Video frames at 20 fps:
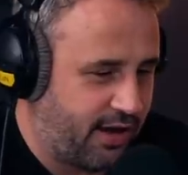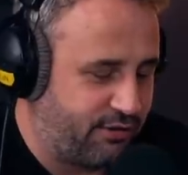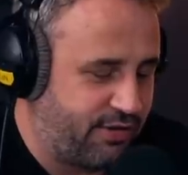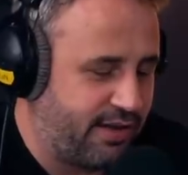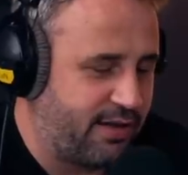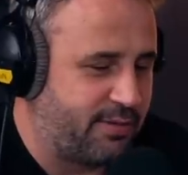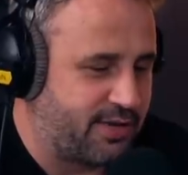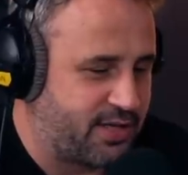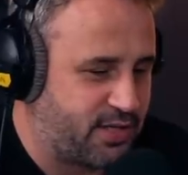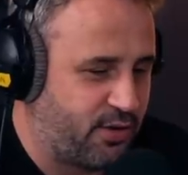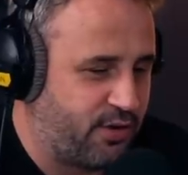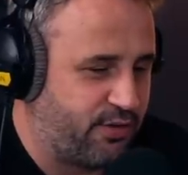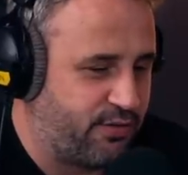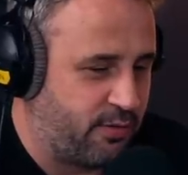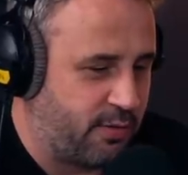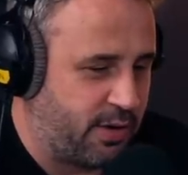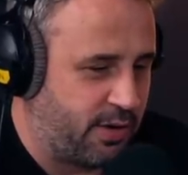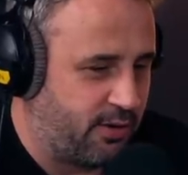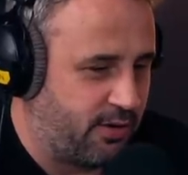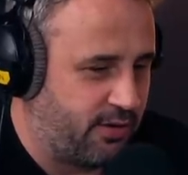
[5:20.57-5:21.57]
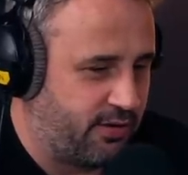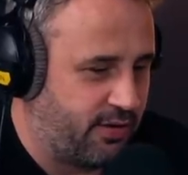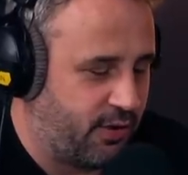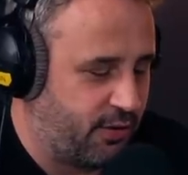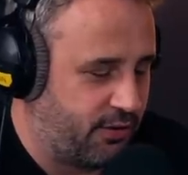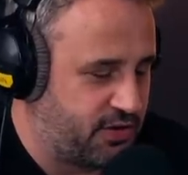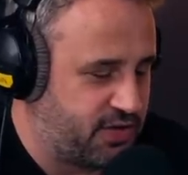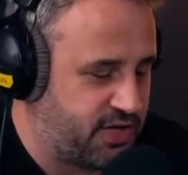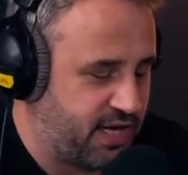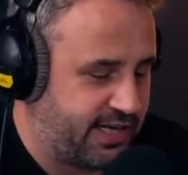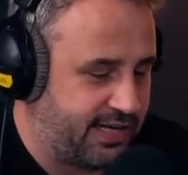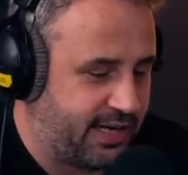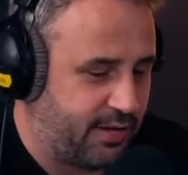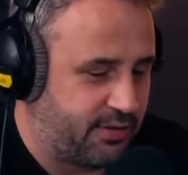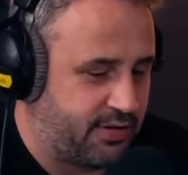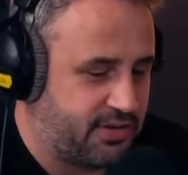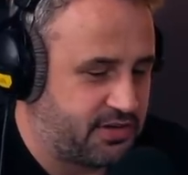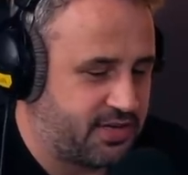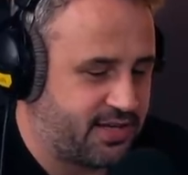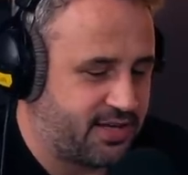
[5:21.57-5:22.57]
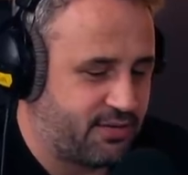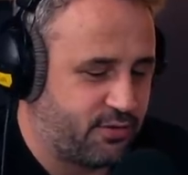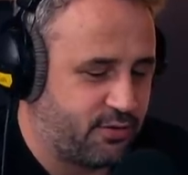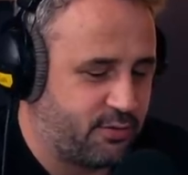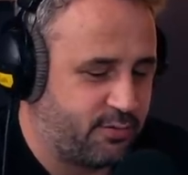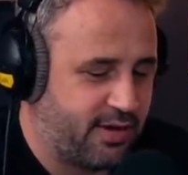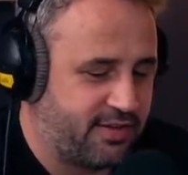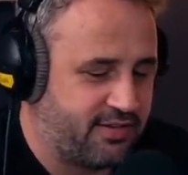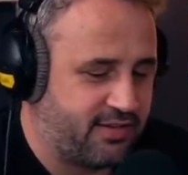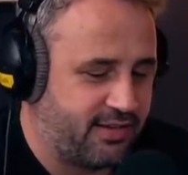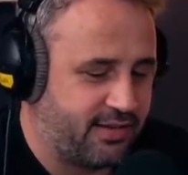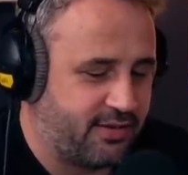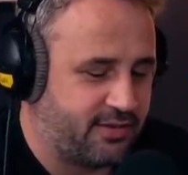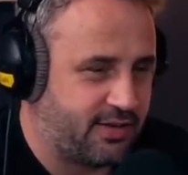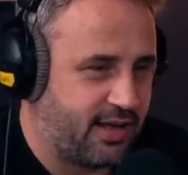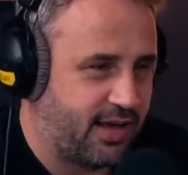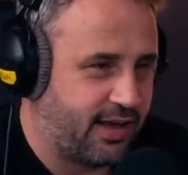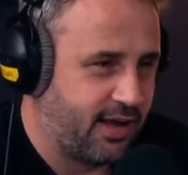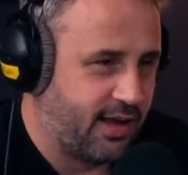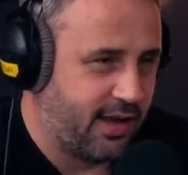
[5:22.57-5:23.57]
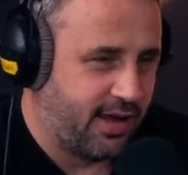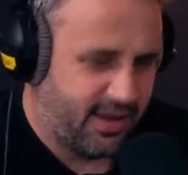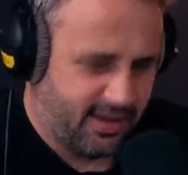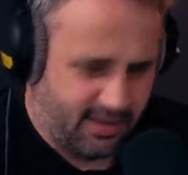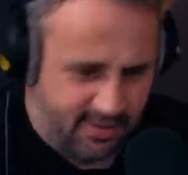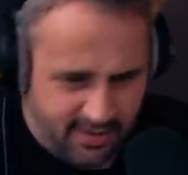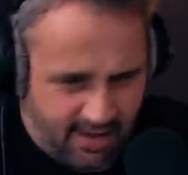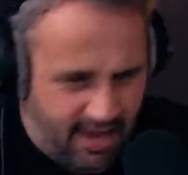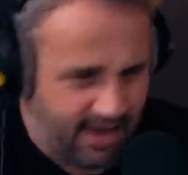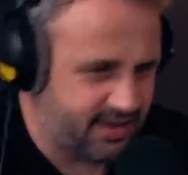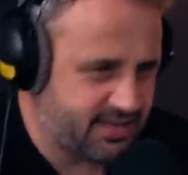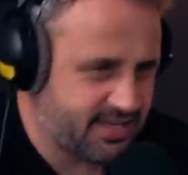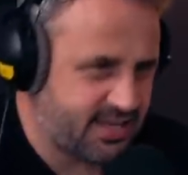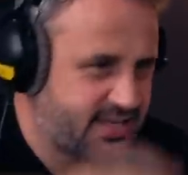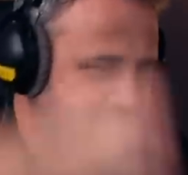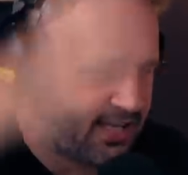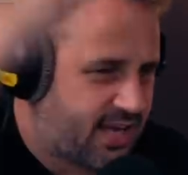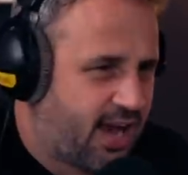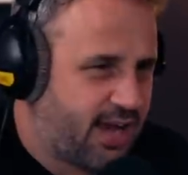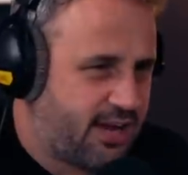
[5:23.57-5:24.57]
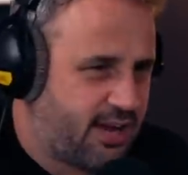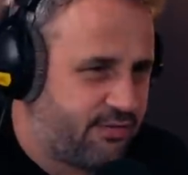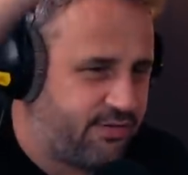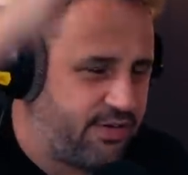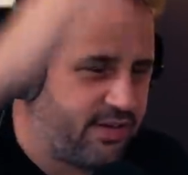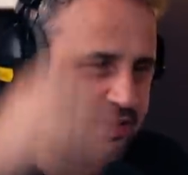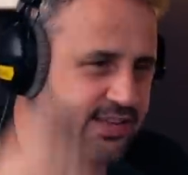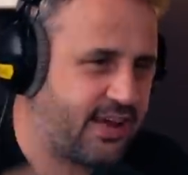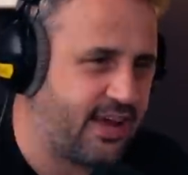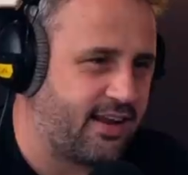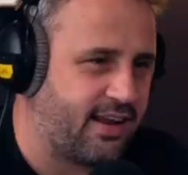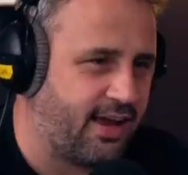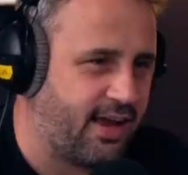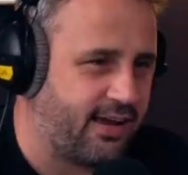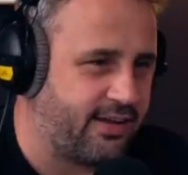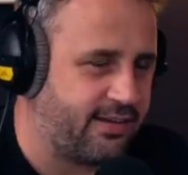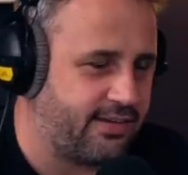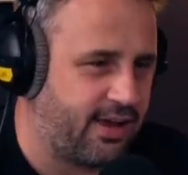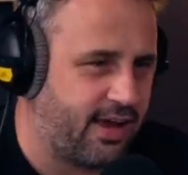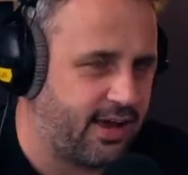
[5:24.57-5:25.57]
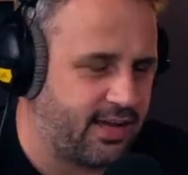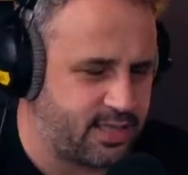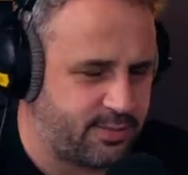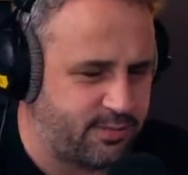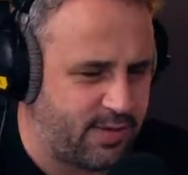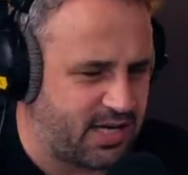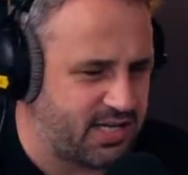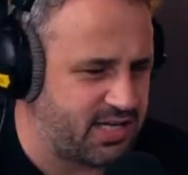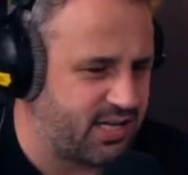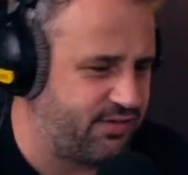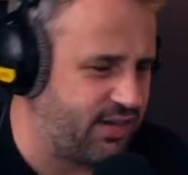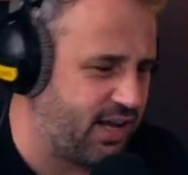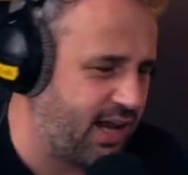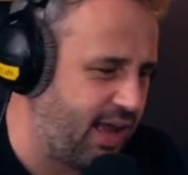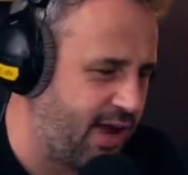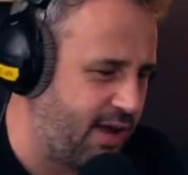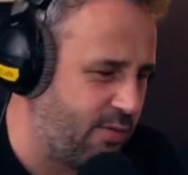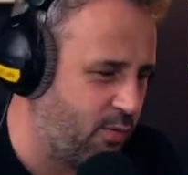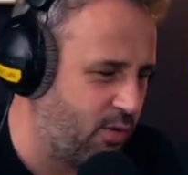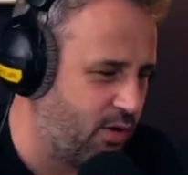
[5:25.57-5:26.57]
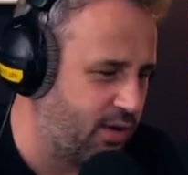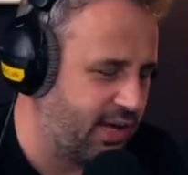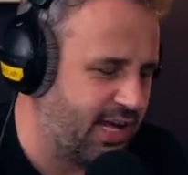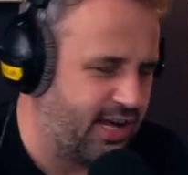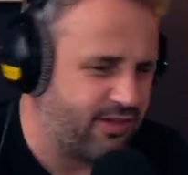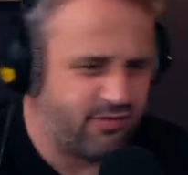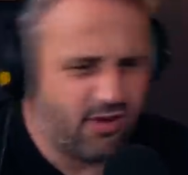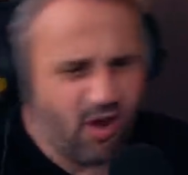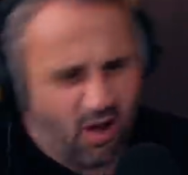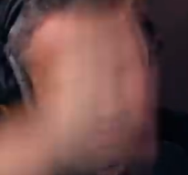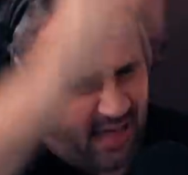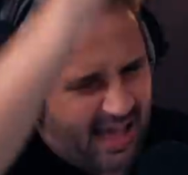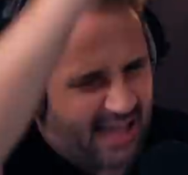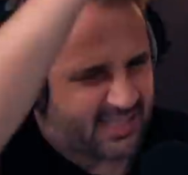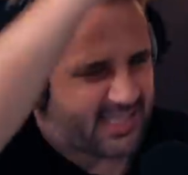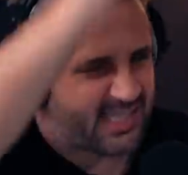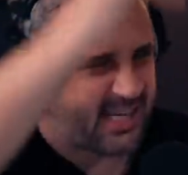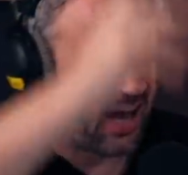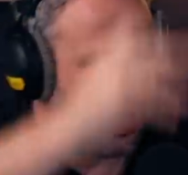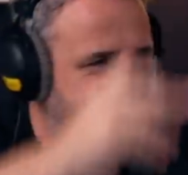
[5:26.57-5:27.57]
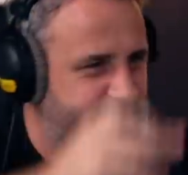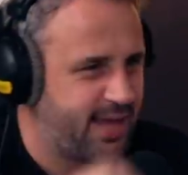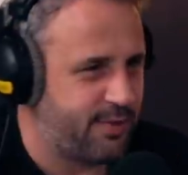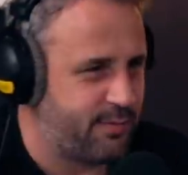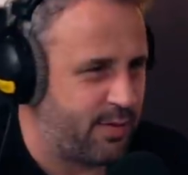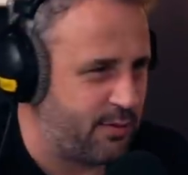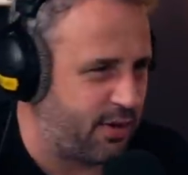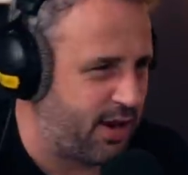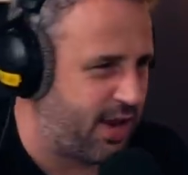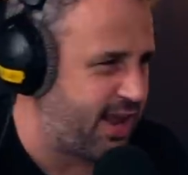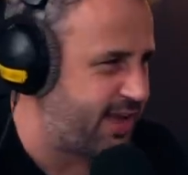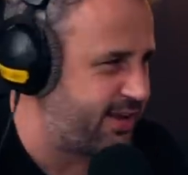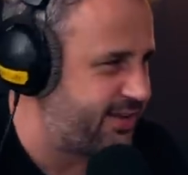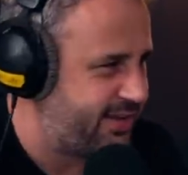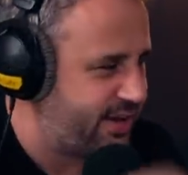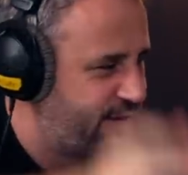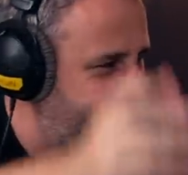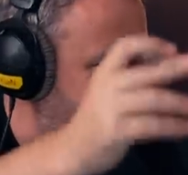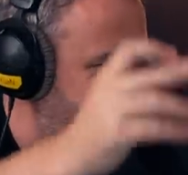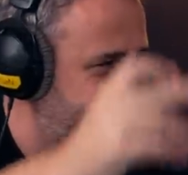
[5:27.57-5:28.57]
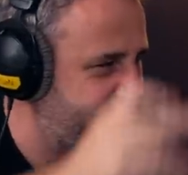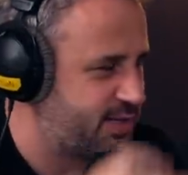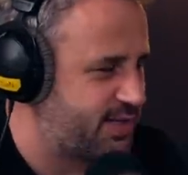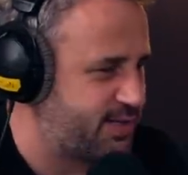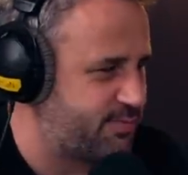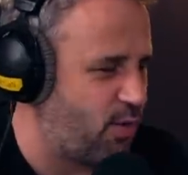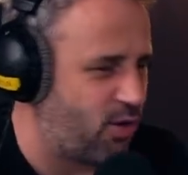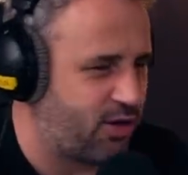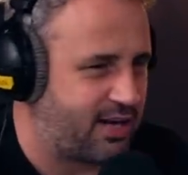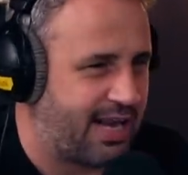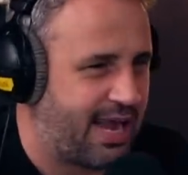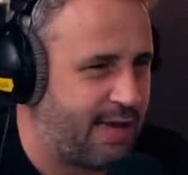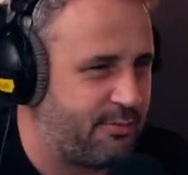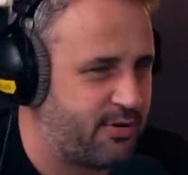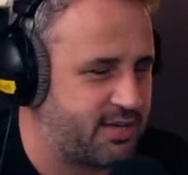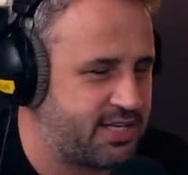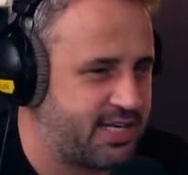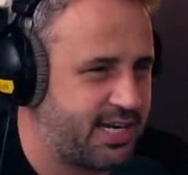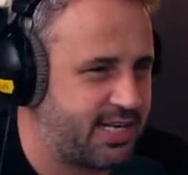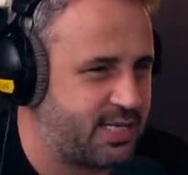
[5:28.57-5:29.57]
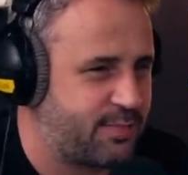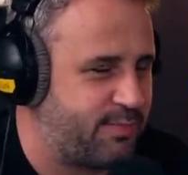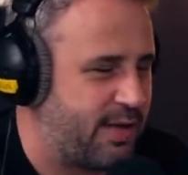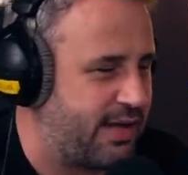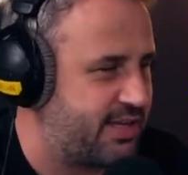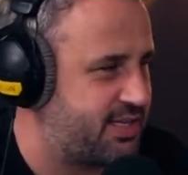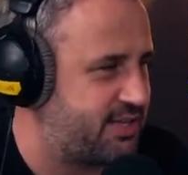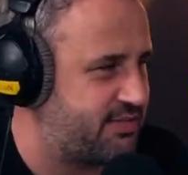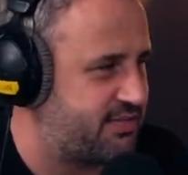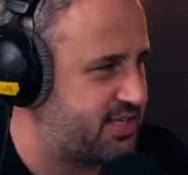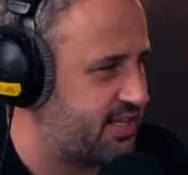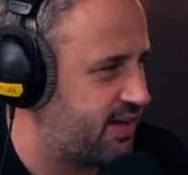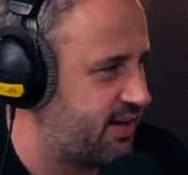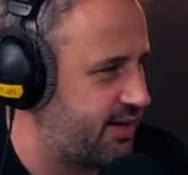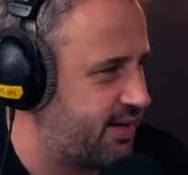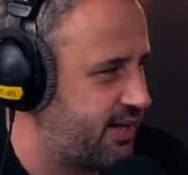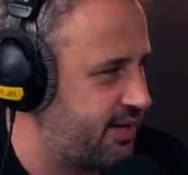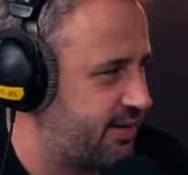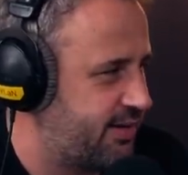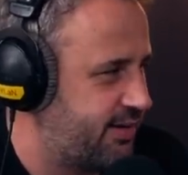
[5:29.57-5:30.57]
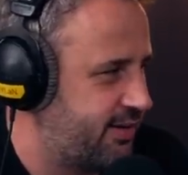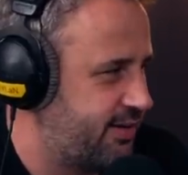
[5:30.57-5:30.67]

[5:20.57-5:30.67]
I feel a bit sorry for him in all the shakedown of this, because everyone's basically was like, get us a sign-in for deadline day, especially if you're letting one leave. Not that sign-in. We wanted a different, more glamorous and expensive sign-in.